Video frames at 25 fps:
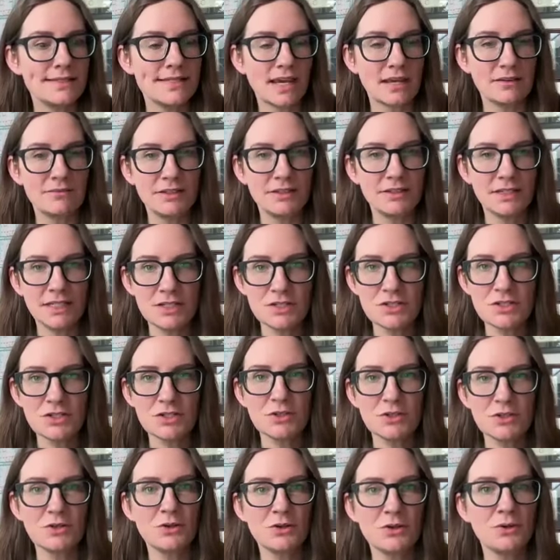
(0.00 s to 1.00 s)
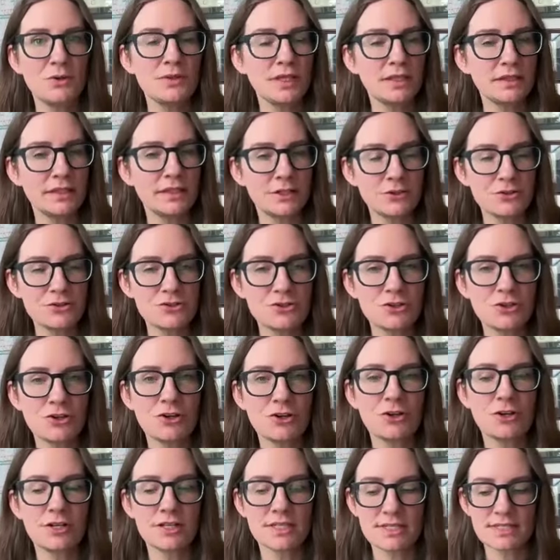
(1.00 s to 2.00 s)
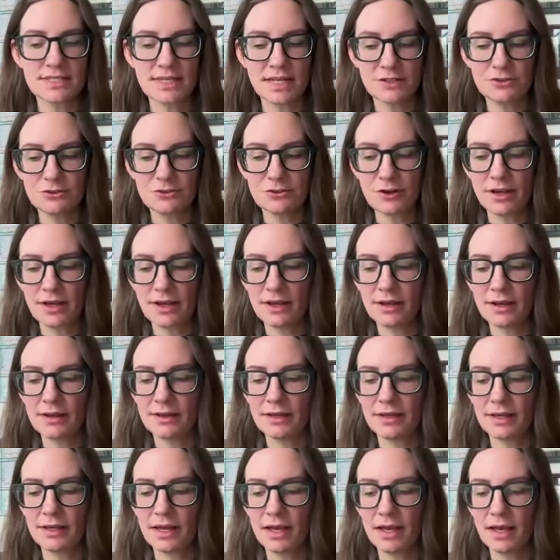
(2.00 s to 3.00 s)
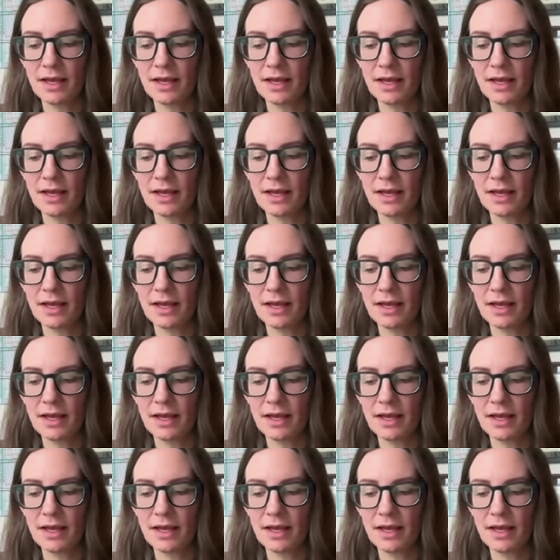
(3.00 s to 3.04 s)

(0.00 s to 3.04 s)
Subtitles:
diving into in the literature, etc.